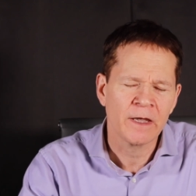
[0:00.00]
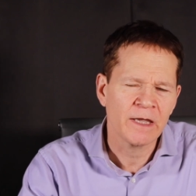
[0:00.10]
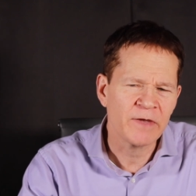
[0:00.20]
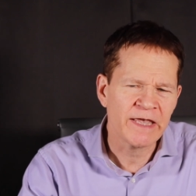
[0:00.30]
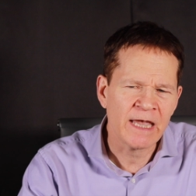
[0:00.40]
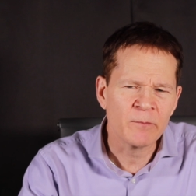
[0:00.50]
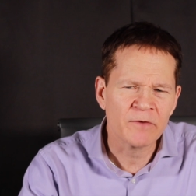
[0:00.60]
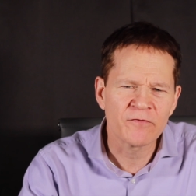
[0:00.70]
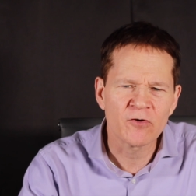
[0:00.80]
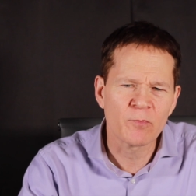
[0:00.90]
He became a
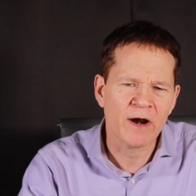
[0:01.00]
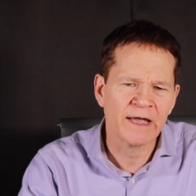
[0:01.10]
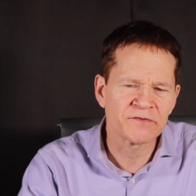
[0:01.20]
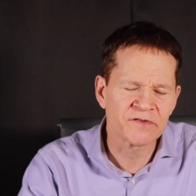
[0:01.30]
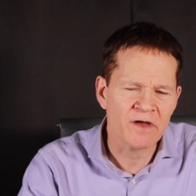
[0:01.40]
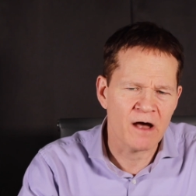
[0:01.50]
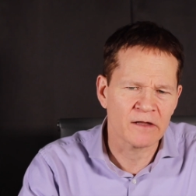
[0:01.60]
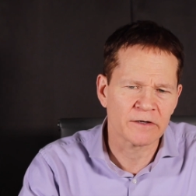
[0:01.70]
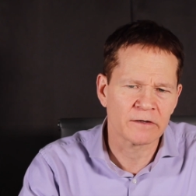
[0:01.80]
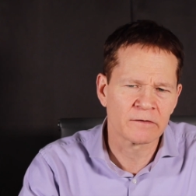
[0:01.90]
Fulbright
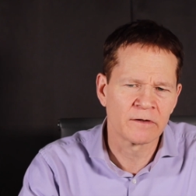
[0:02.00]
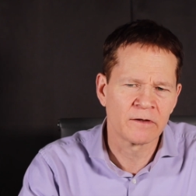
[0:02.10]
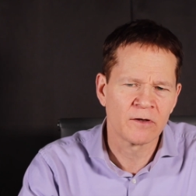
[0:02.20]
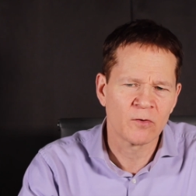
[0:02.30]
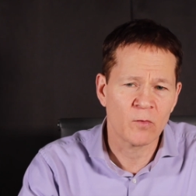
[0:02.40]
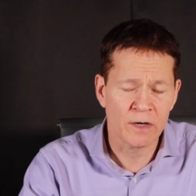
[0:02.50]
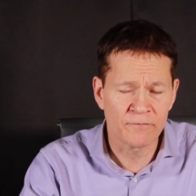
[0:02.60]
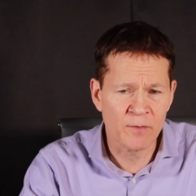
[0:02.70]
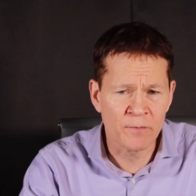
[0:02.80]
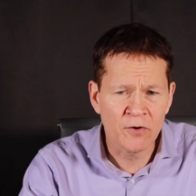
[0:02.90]
Scholar, one
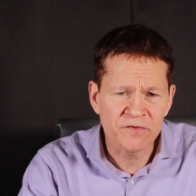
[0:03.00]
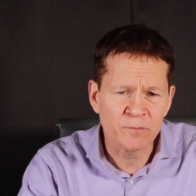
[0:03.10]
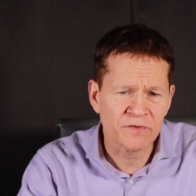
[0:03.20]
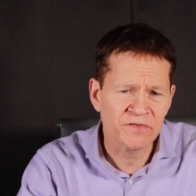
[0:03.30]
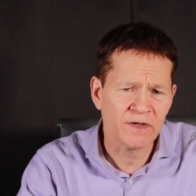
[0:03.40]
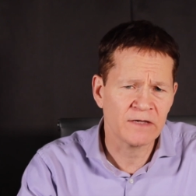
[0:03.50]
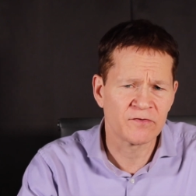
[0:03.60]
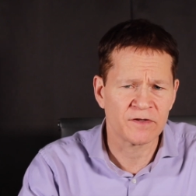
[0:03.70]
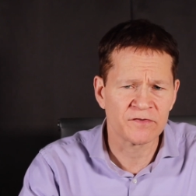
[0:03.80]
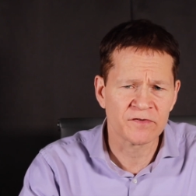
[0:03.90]
of the most
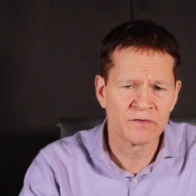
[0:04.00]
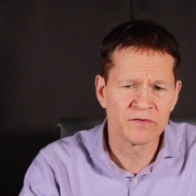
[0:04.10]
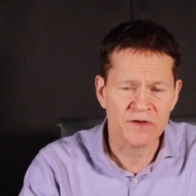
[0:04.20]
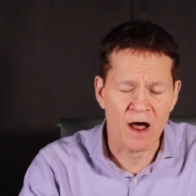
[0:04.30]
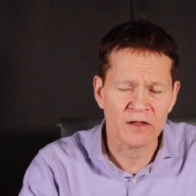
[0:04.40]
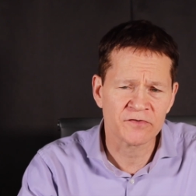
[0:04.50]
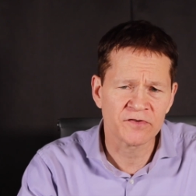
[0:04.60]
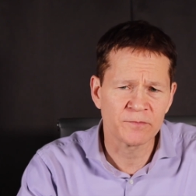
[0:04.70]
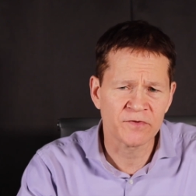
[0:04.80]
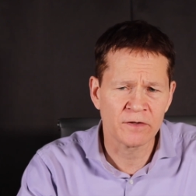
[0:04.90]
prestigious
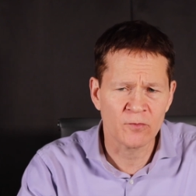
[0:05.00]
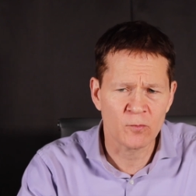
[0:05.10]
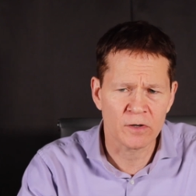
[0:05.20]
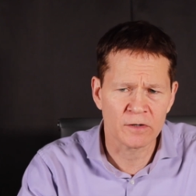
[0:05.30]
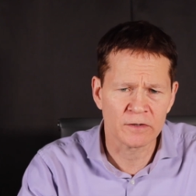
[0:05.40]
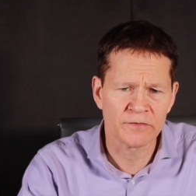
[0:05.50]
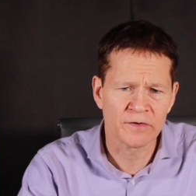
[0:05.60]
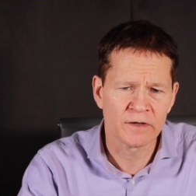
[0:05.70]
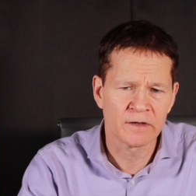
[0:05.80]
scholarships in the world.